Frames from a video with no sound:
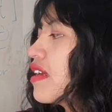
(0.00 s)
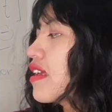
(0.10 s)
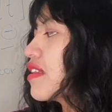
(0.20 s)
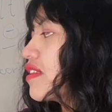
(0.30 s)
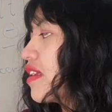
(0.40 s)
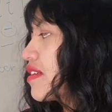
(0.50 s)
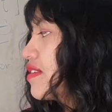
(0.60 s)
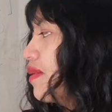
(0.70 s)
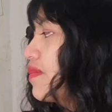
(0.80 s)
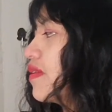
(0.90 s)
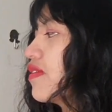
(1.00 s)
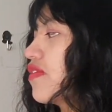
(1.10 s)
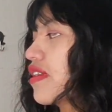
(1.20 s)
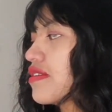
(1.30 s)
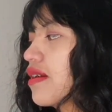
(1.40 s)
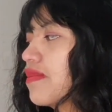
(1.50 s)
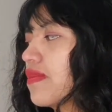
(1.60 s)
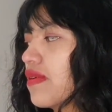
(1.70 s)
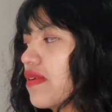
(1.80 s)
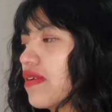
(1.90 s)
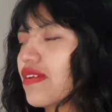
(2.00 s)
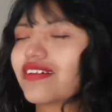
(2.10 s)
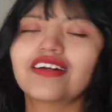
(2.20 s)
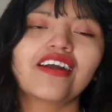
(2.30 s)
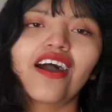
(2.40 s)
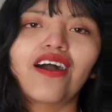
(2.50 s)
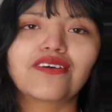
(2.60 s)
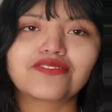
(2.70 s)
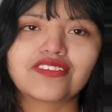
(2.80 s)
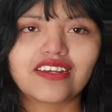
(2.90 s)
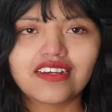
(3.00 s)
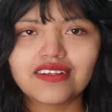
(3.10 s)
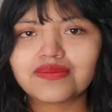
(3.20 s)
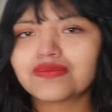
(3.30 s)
in the example, for example, out there.